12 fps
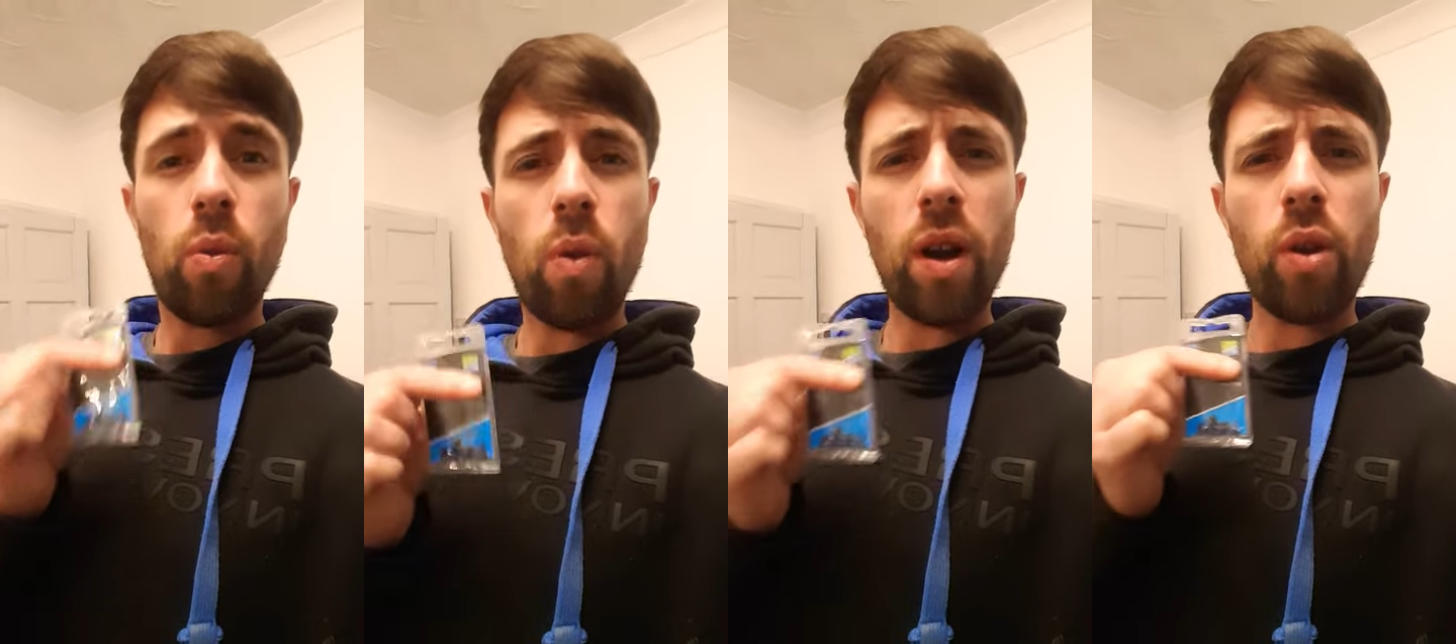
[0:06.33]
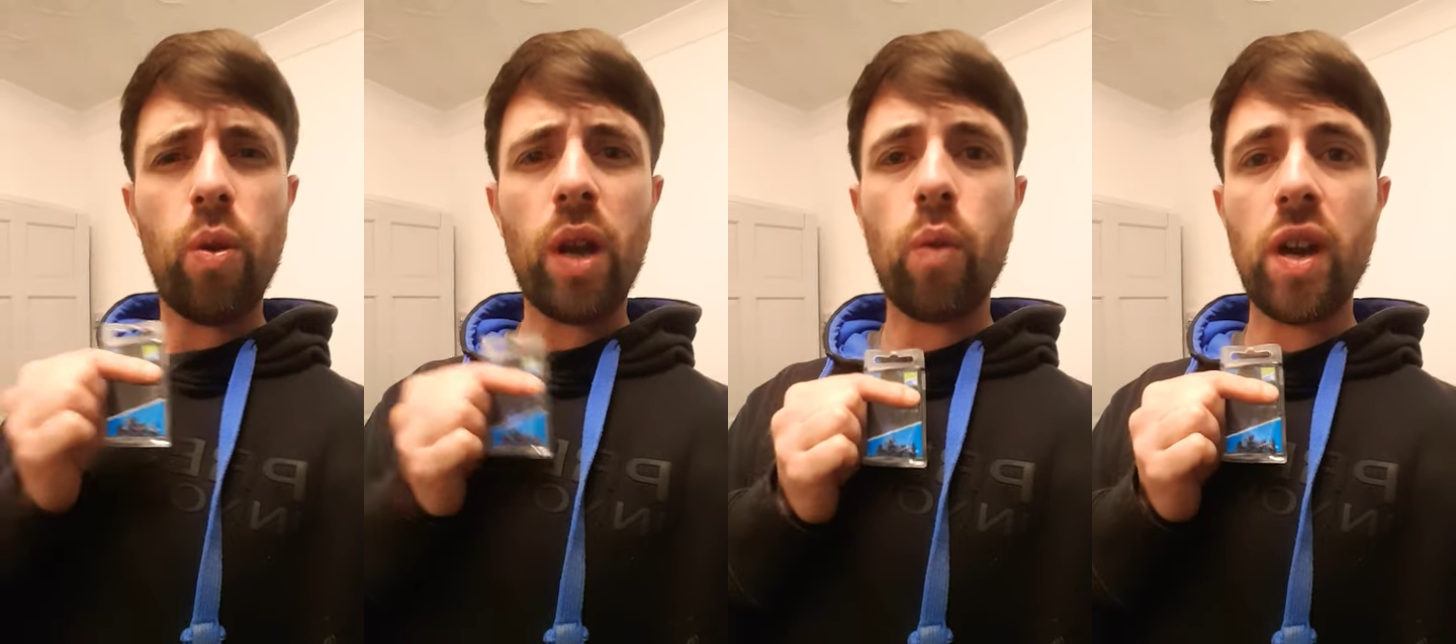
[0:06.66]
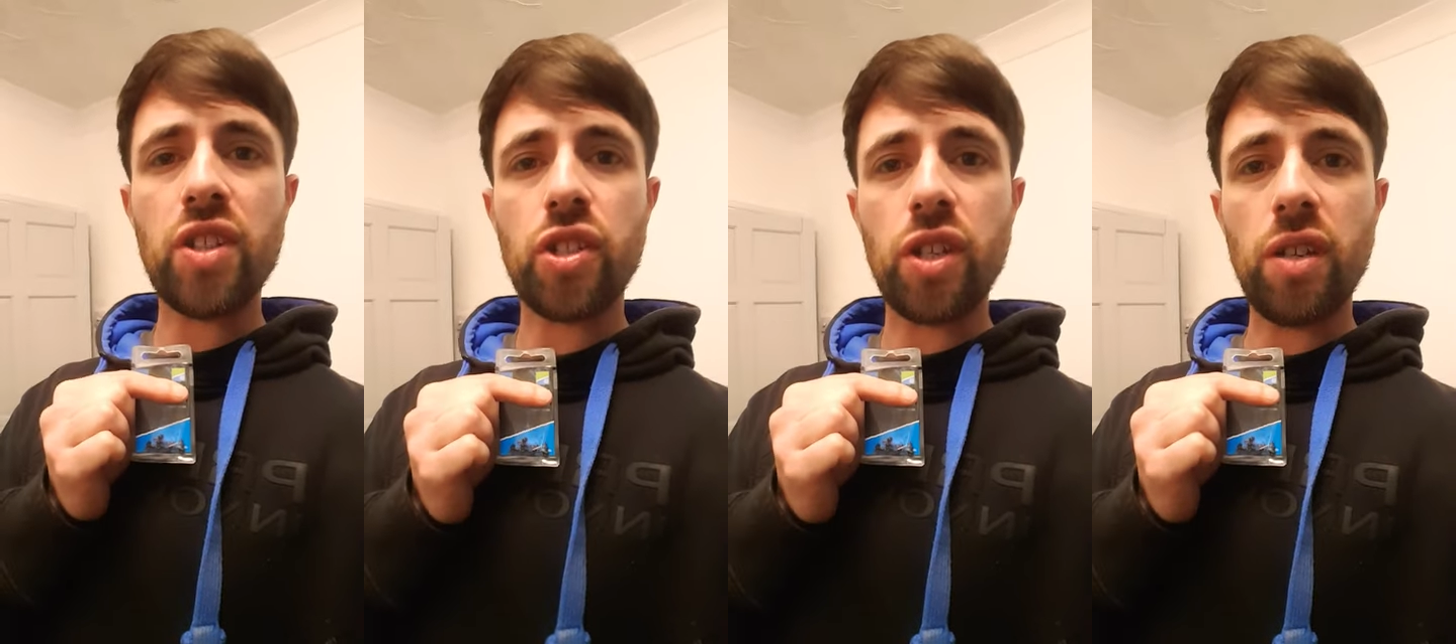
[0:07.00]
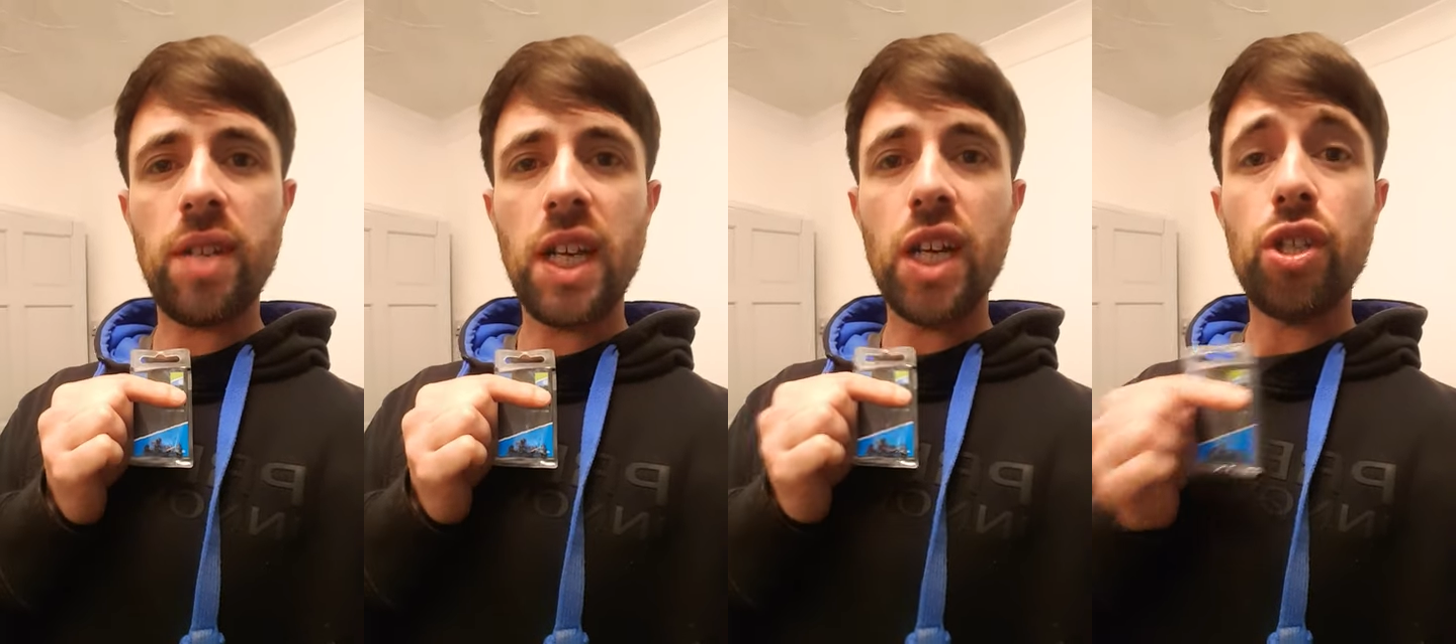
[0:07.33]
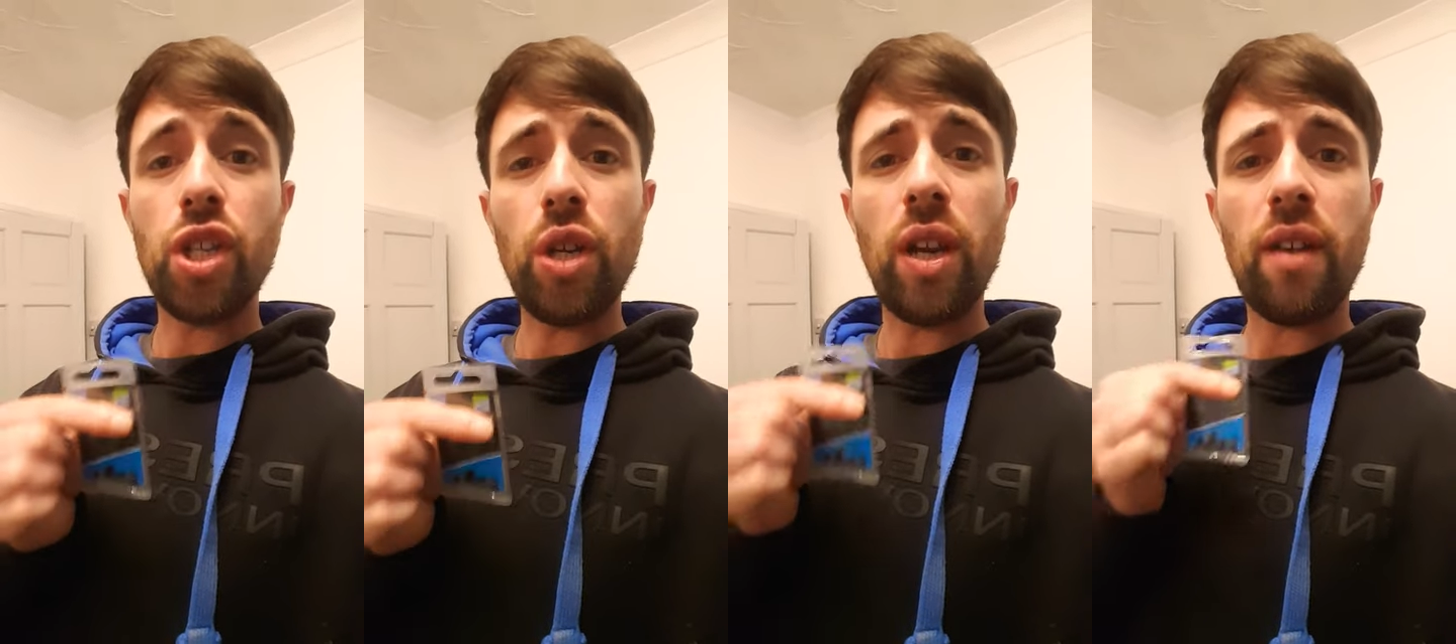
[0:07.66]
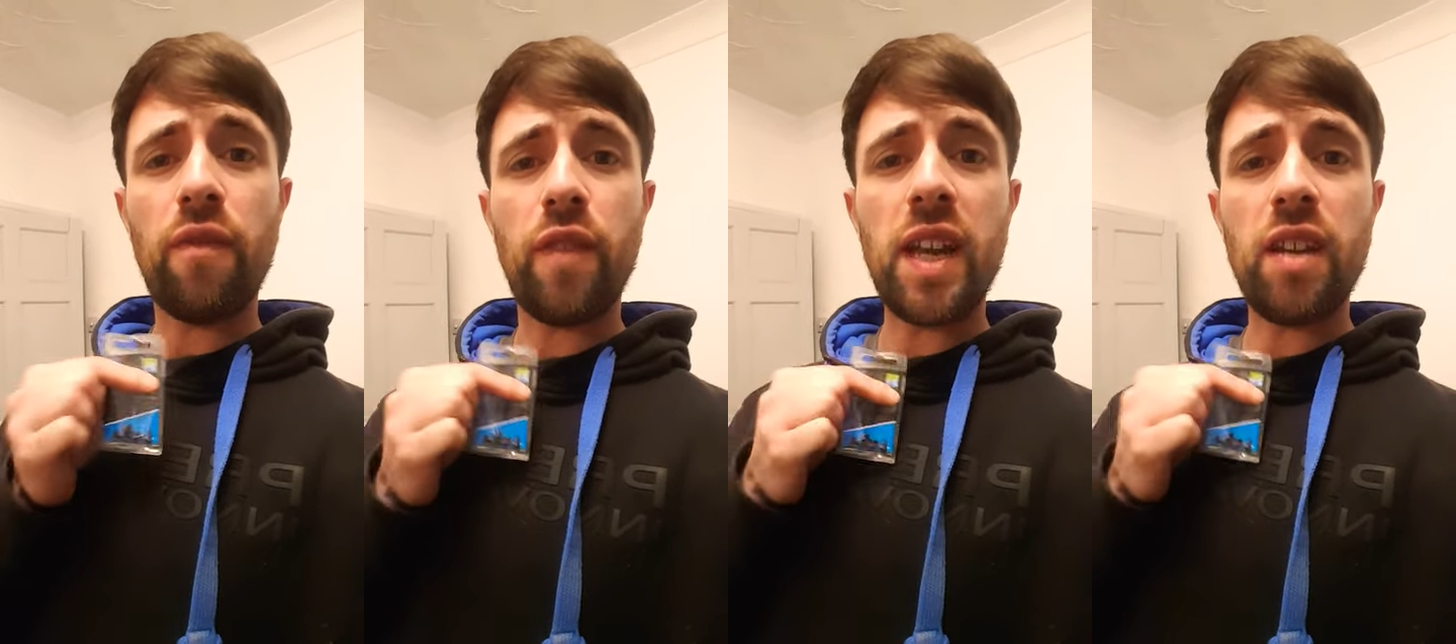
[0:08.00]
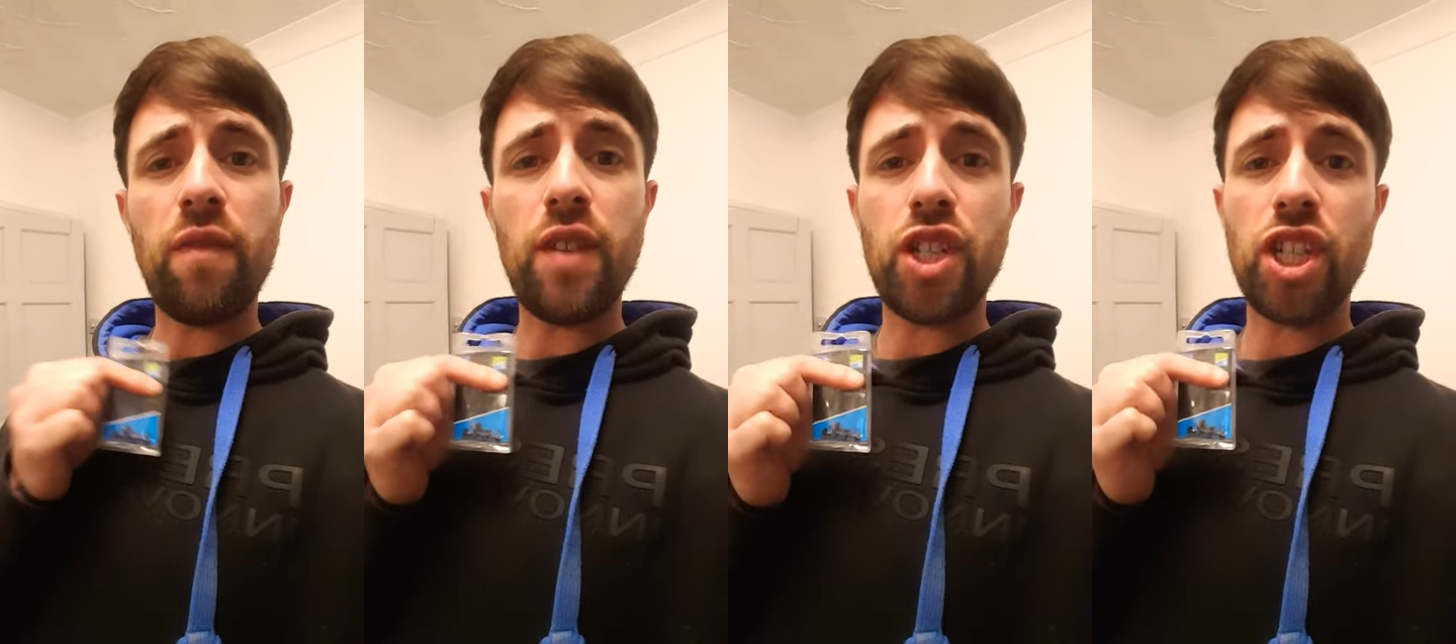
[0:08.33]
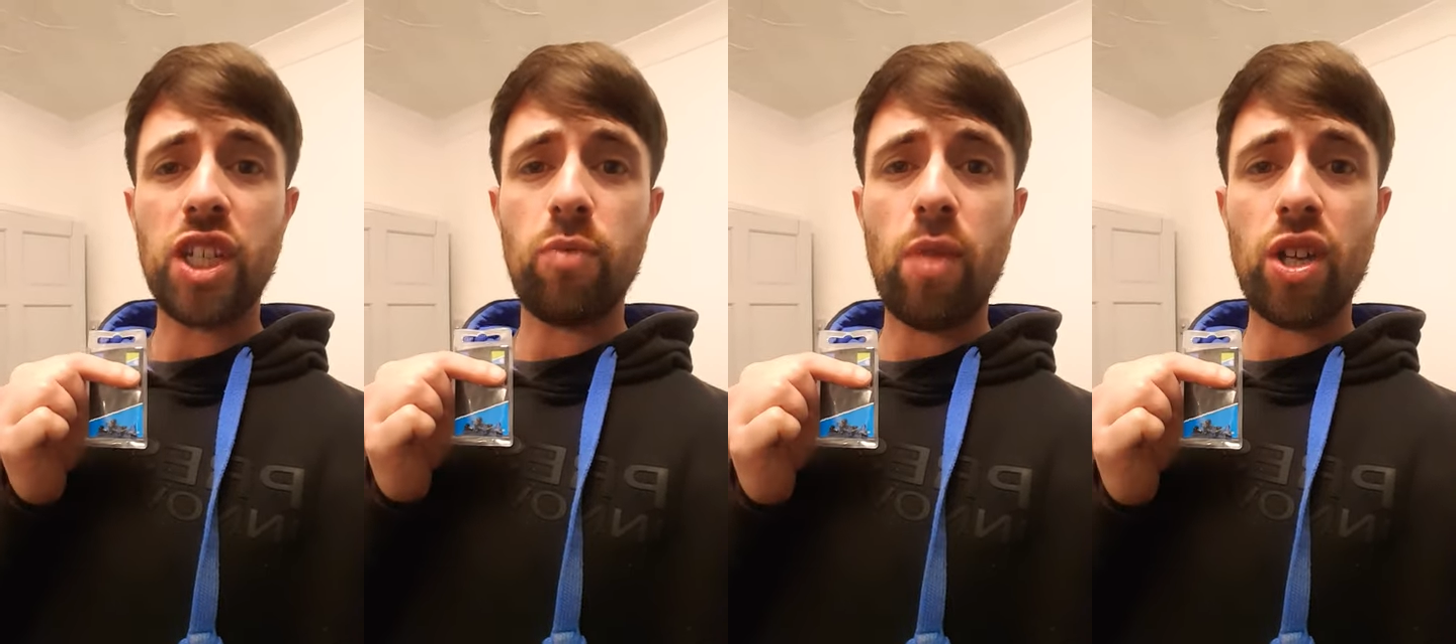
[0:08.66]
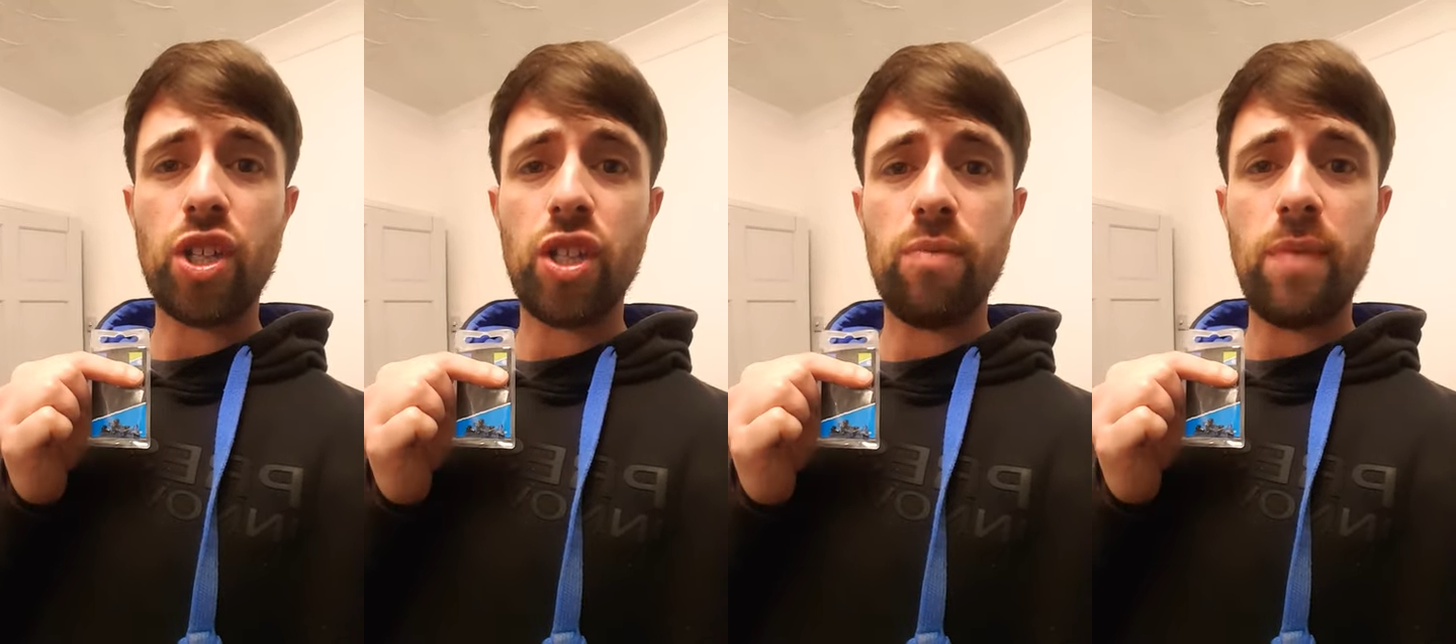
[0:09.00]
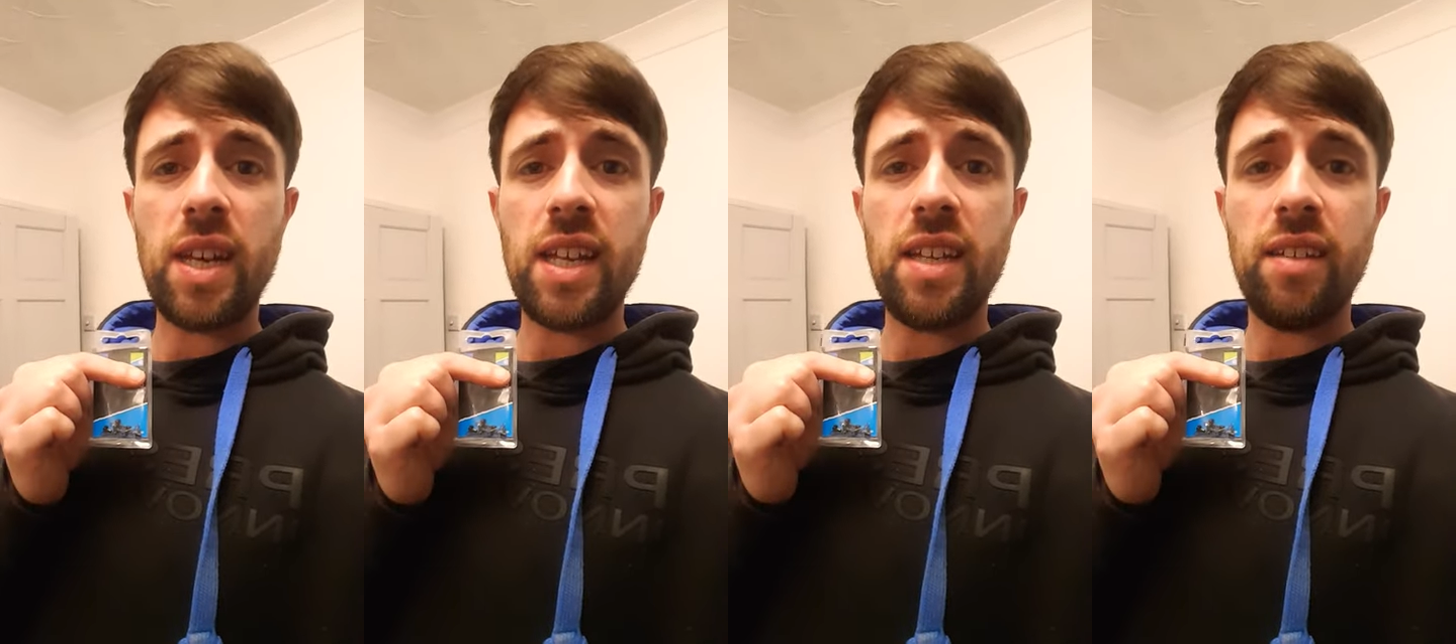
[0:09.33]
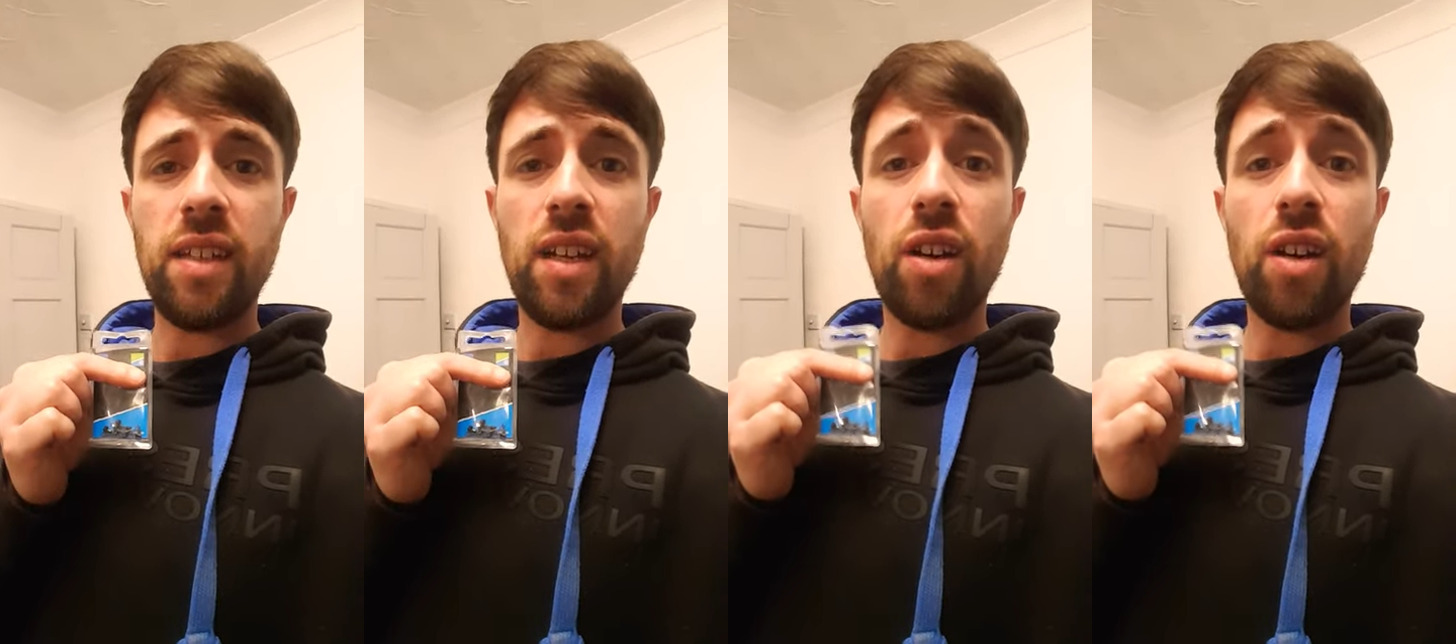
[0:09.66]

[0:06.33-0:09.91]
One quick question, do you love feeder fishing as much as me?